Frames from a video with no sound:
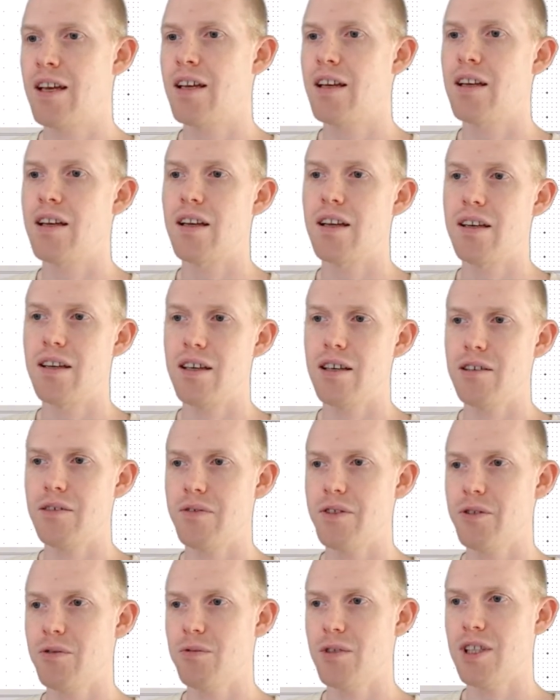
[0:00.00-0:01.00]
And now
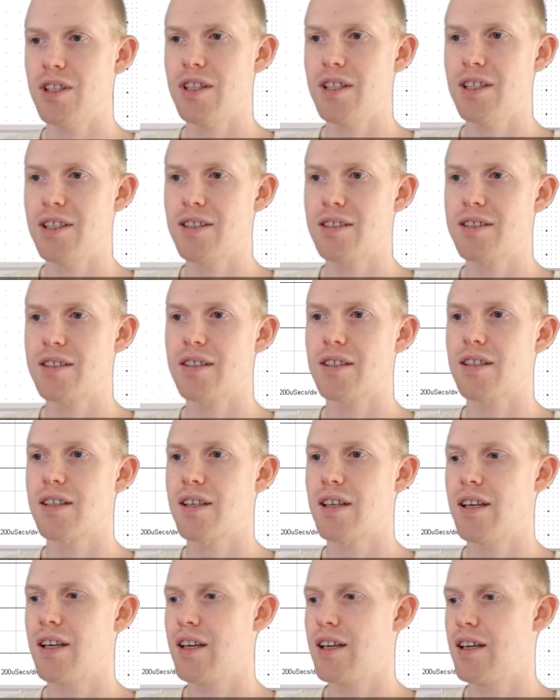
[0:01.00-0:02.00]
if you run this,
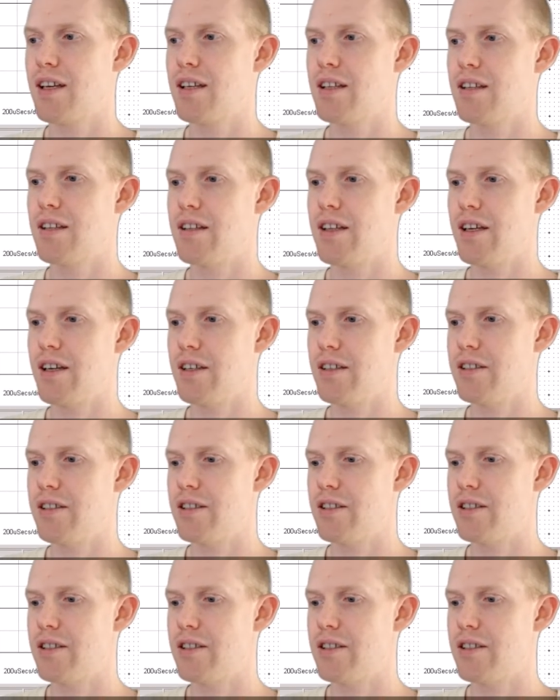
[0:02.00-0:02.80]
then it just